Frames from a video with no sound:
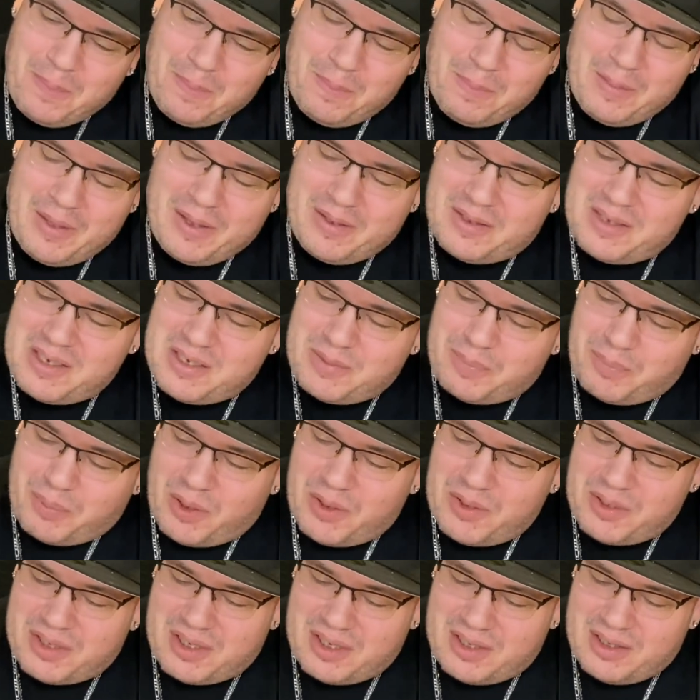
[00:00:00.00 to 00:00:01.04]
Like this
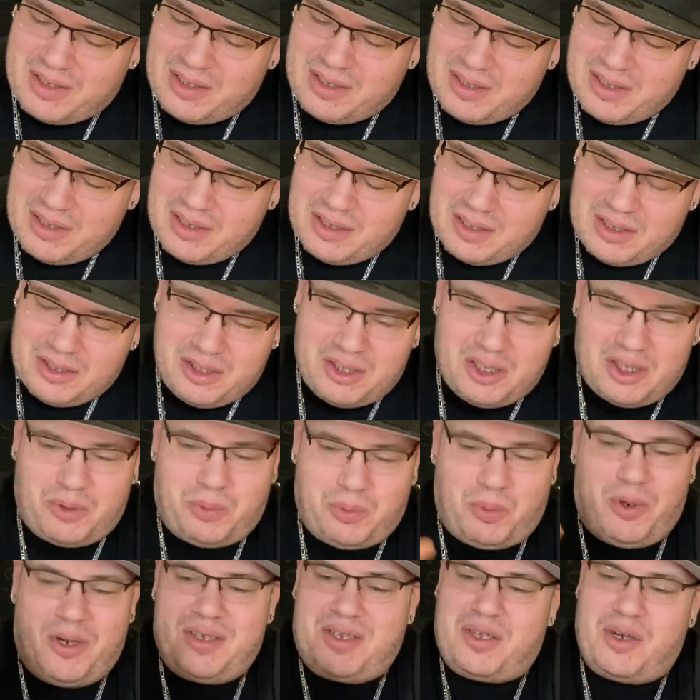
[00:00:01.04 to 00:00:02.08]
person just
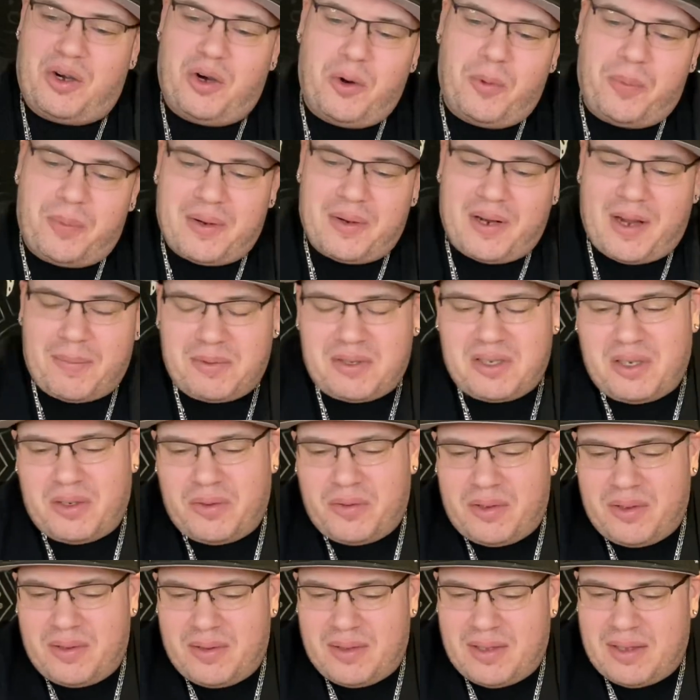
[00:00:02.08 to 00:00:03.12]
wants to open up to
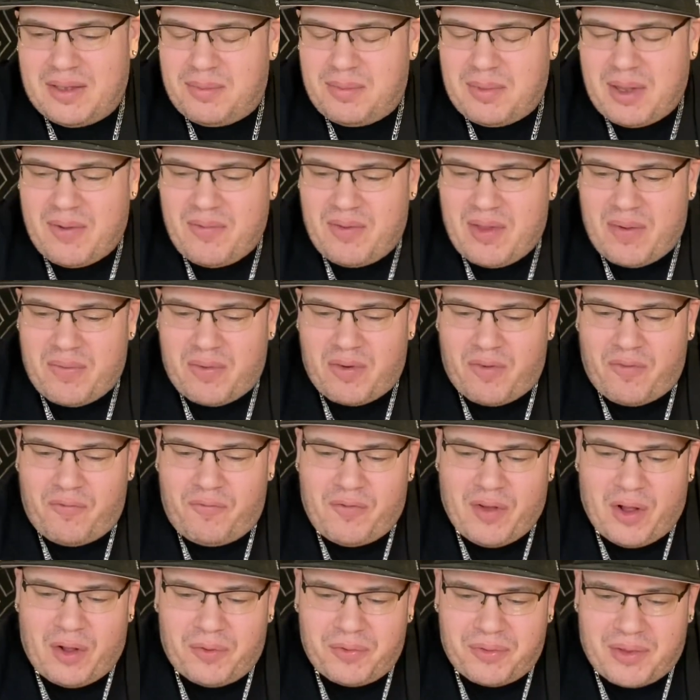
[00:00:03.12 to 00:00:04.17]
you. They've never
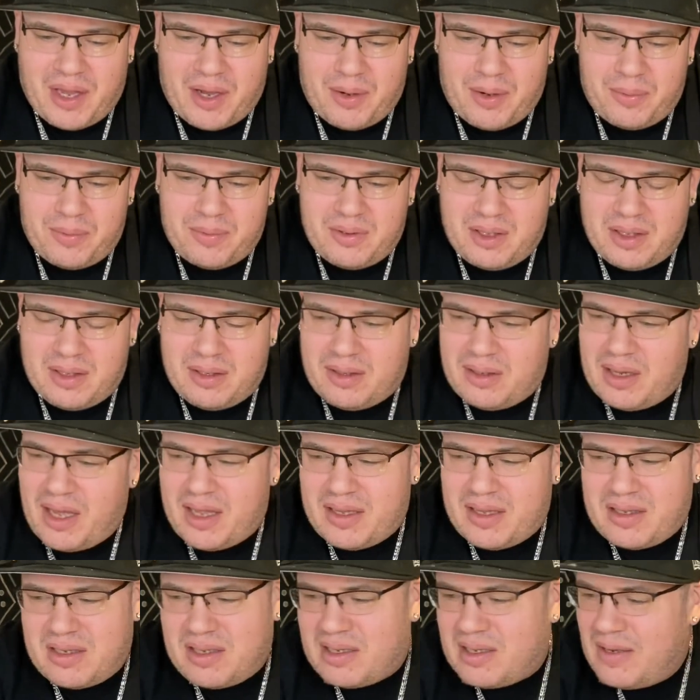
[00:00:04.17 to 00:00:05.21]
felt that. And
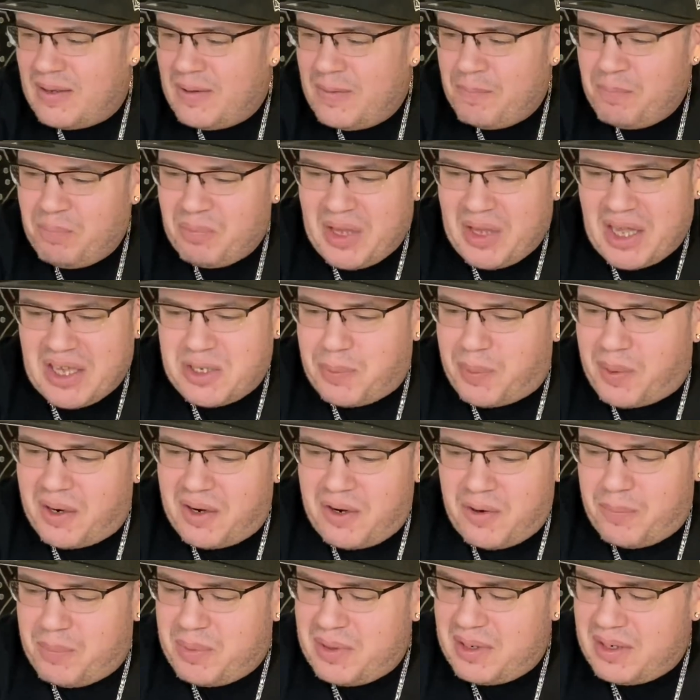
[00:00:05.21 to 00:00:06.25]
that's that's
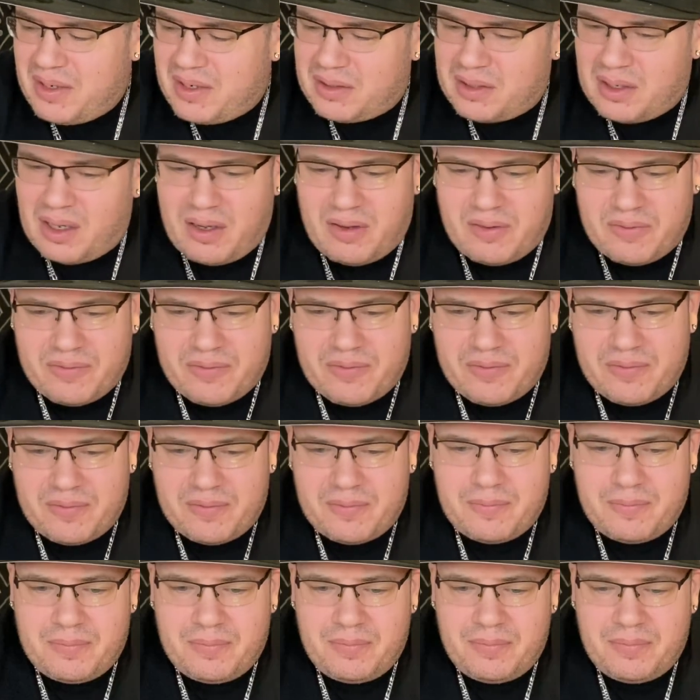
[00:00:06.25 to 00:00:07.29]
part of being in love.
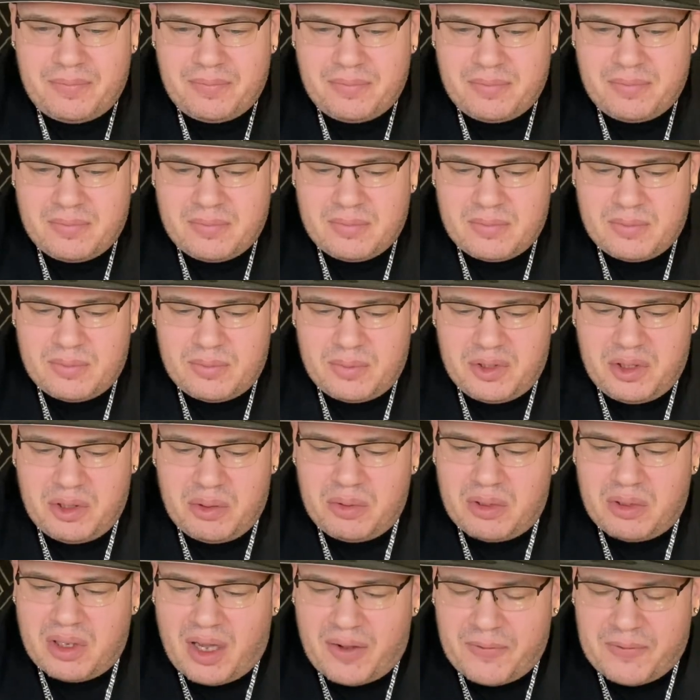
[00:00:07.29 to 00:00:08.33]
When you
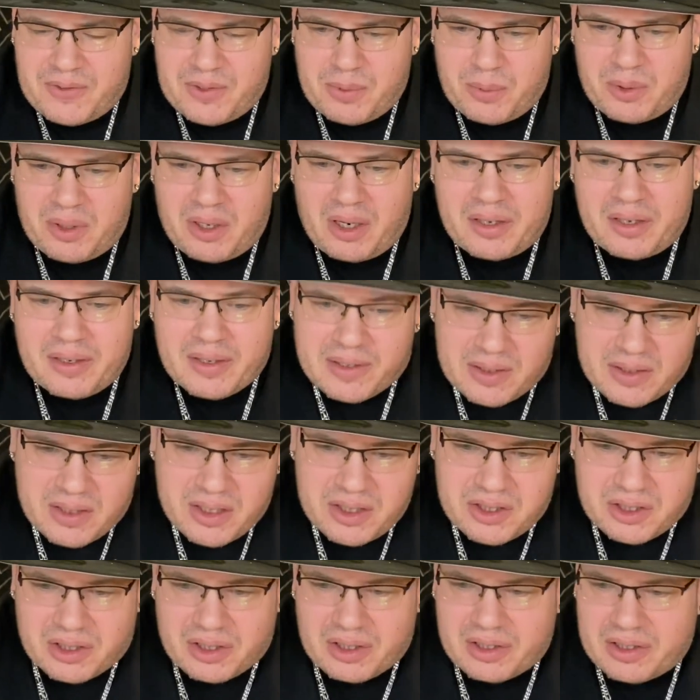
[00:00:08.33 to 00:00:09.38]
love someone
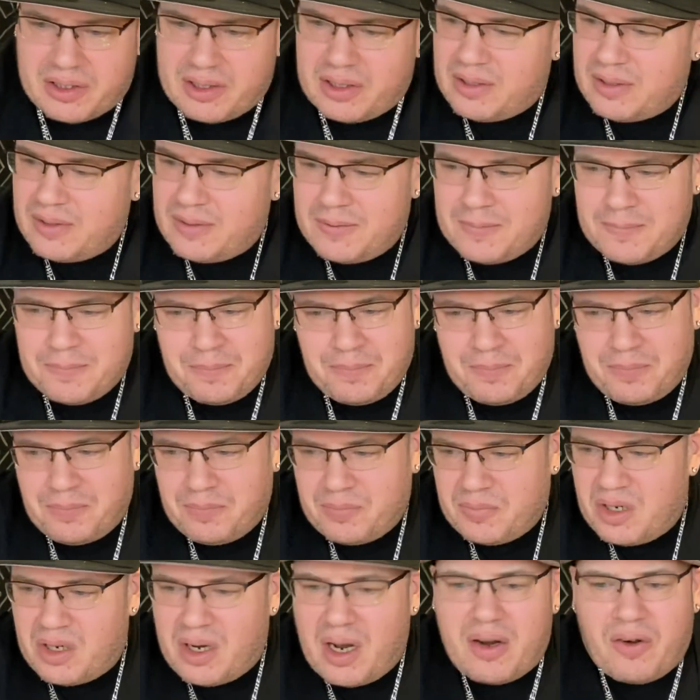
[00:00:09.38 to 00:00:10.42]
unconditionally,
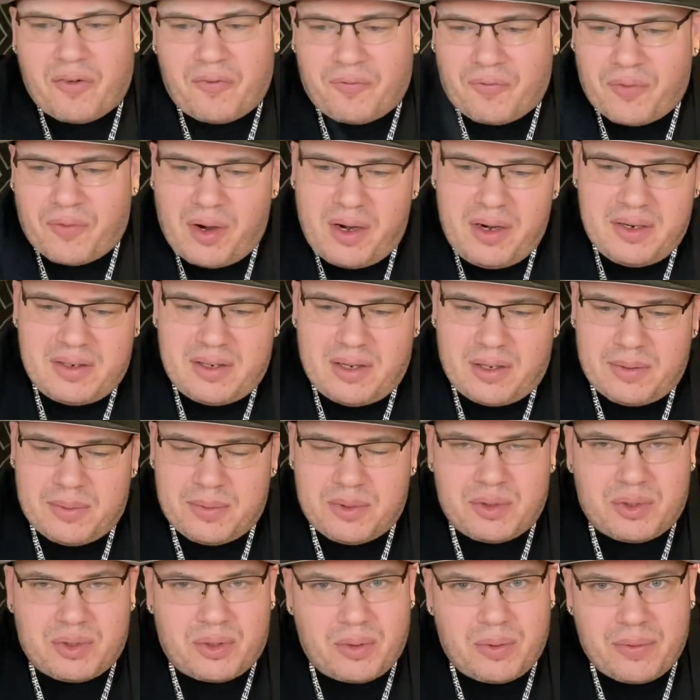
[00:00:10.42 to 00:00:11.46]
you're not afraid to tell them
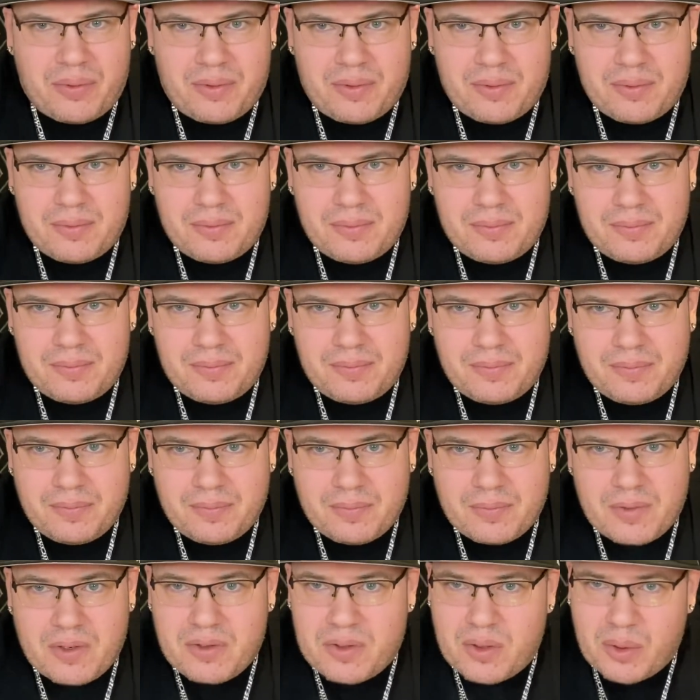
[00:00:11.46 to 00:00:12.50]
the truth.
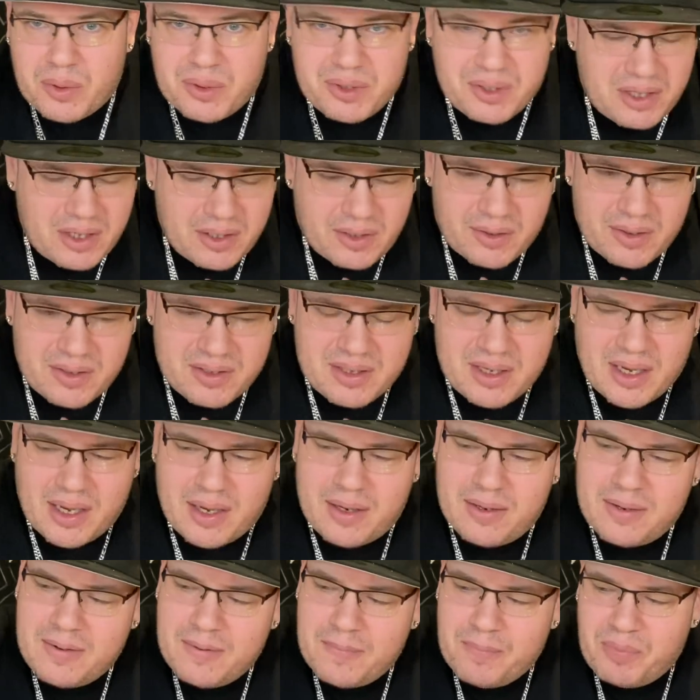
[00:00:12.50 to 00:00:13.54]
There's no secrets
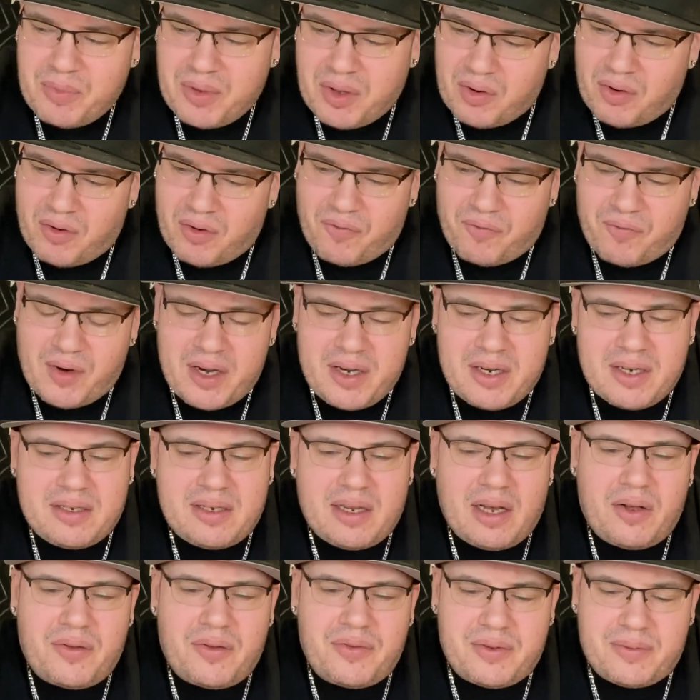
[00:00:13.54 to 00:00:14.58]
that you're afraid to
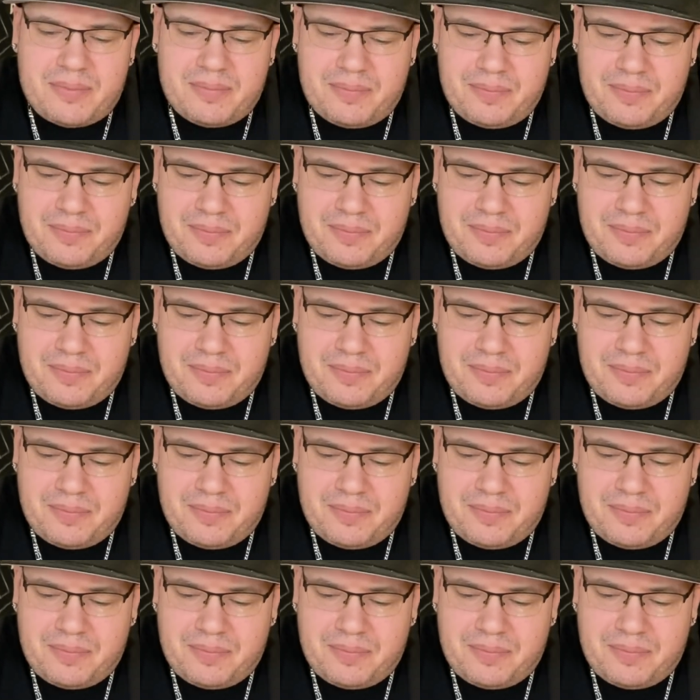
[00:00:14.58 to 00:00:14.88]
tell them.